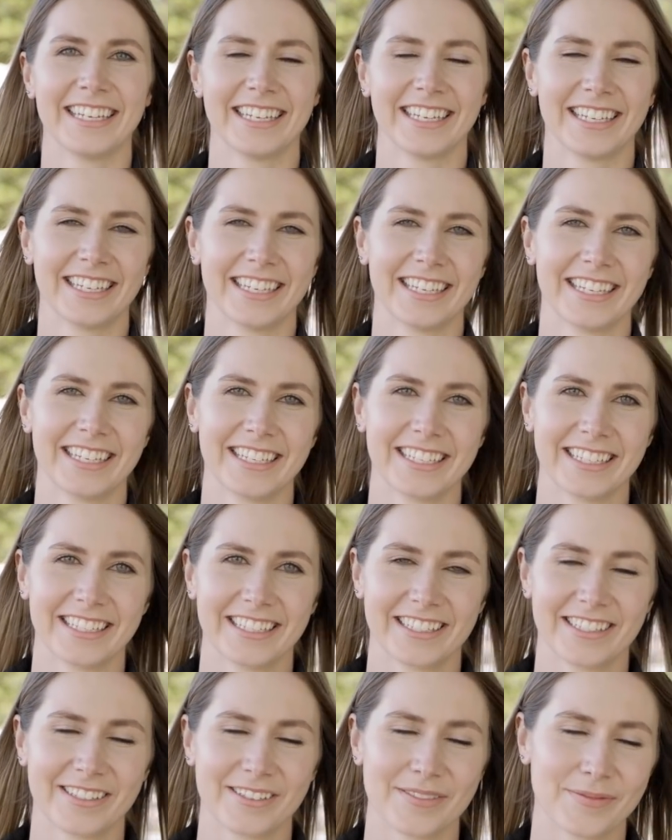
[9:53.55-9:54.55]

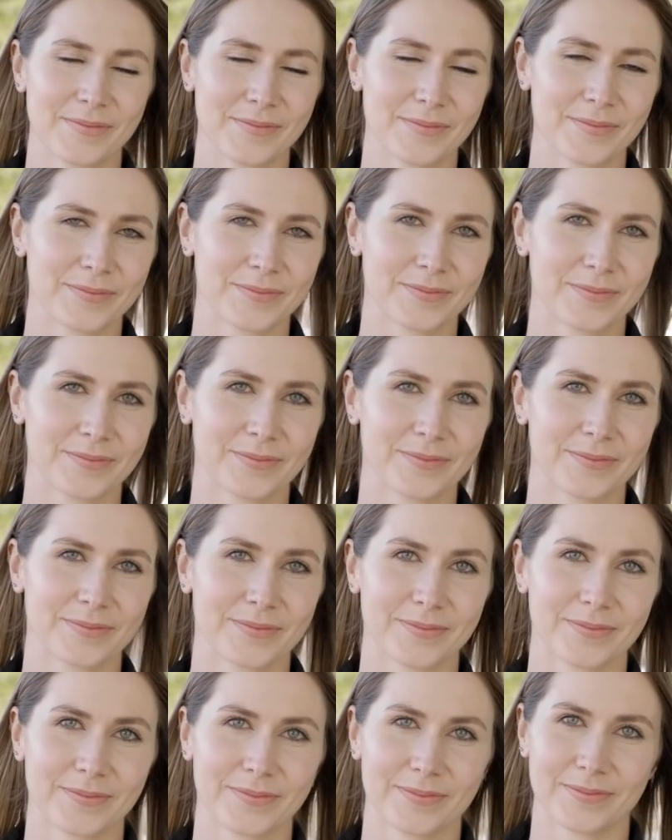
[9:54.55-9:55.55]

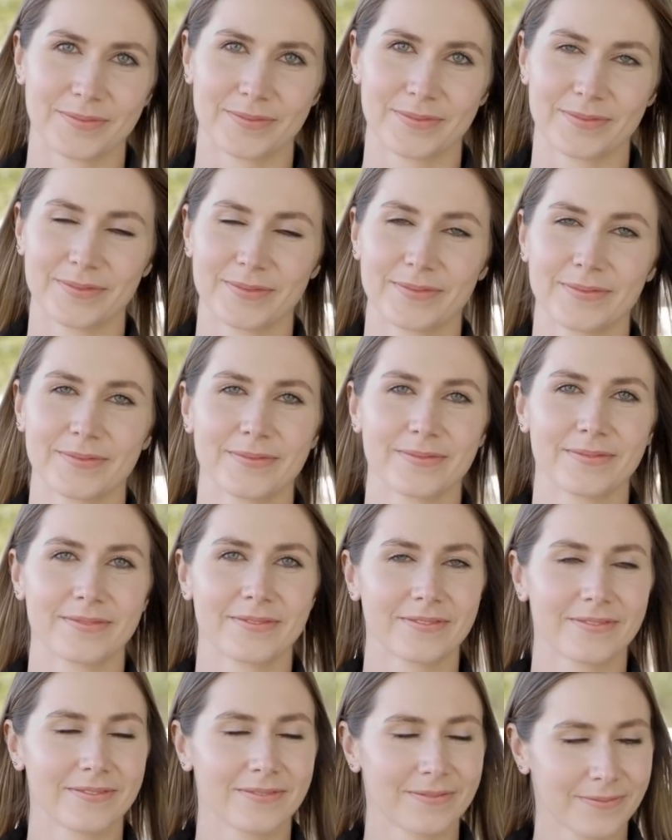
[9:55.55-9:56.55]

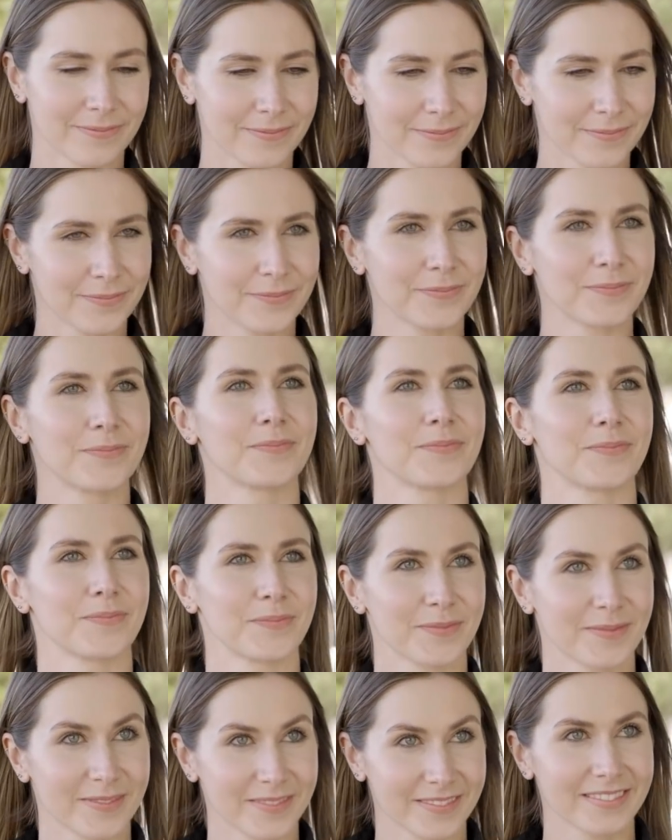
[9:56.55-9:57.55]

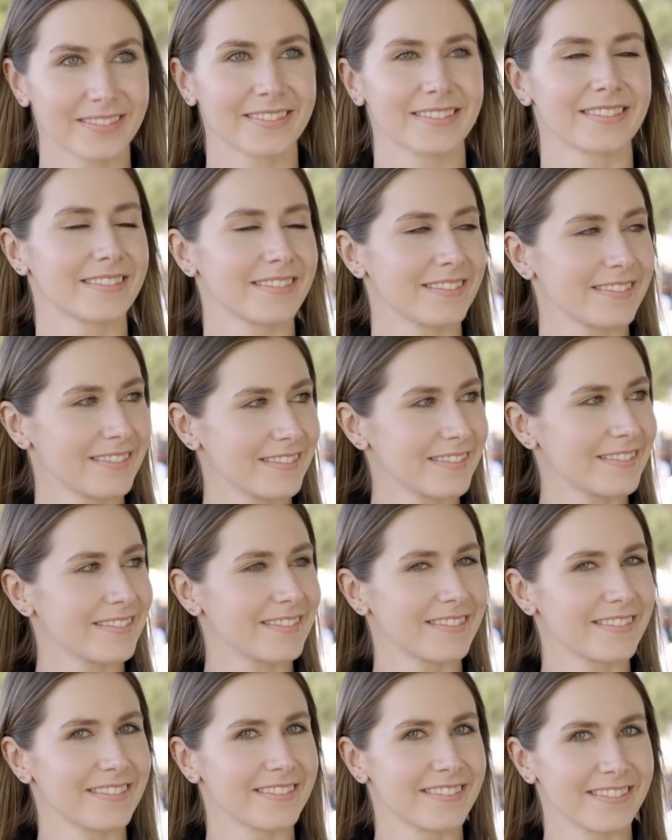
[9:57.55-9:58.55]

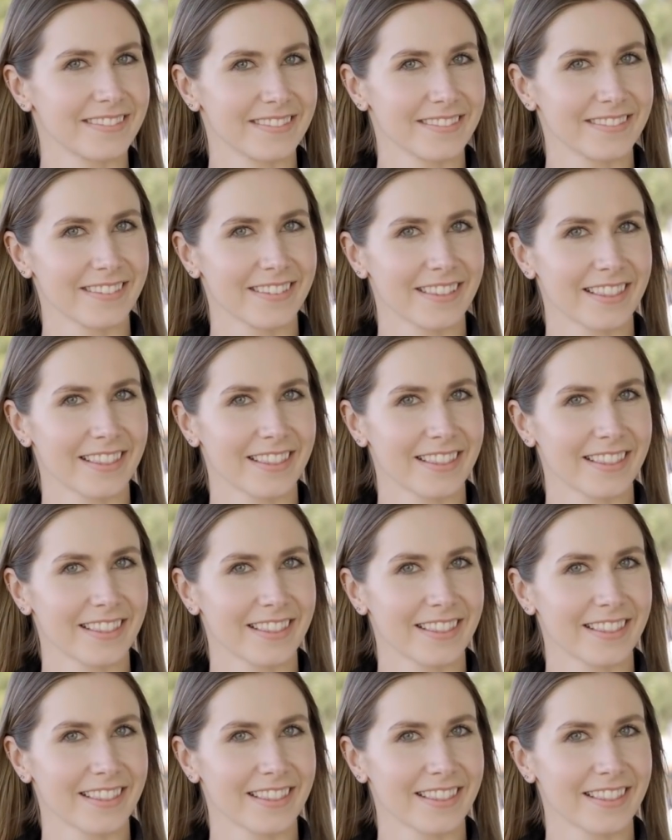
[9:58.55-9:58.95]
(silent)